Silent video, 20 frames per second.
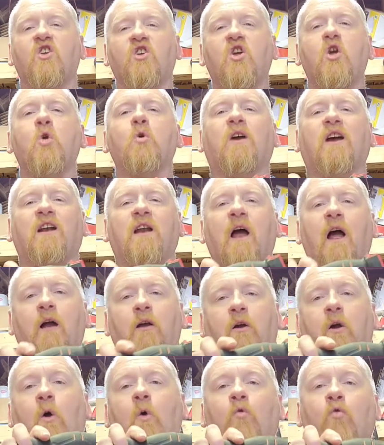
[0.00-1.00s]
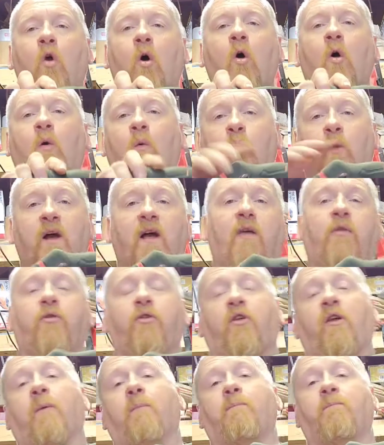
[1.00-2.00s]
you cannot go wrong with
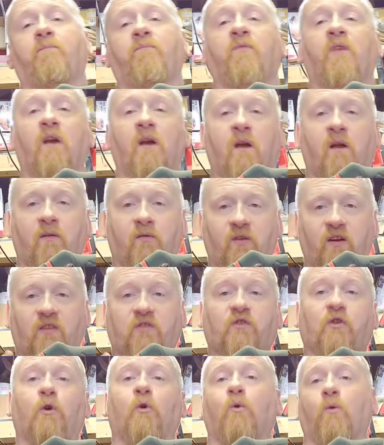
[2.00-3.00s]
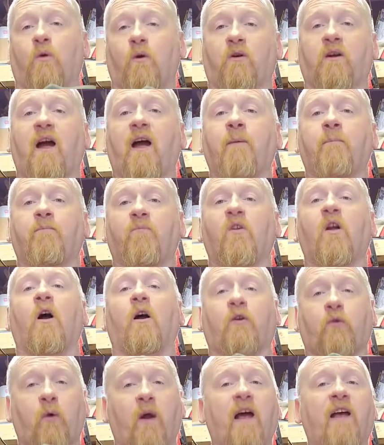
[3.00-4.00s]
this tool, okay?
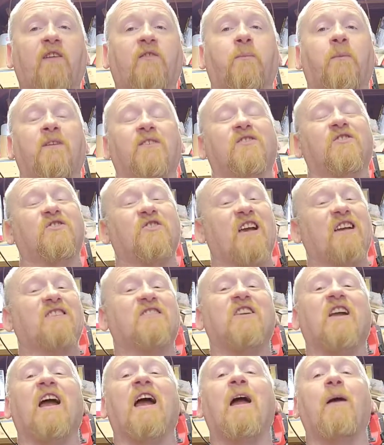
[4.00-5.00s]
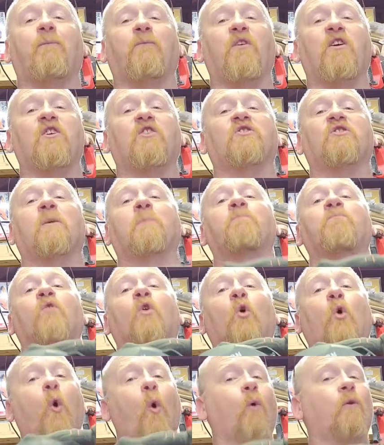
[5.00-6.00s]
The Craftsman 6.5-inch
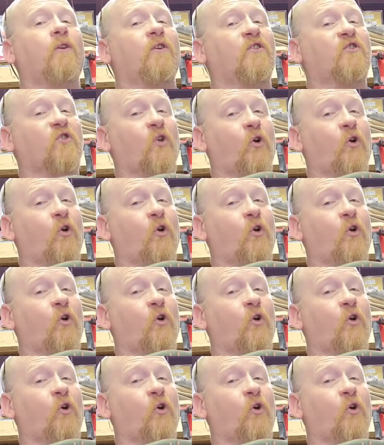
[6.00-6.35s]
cordless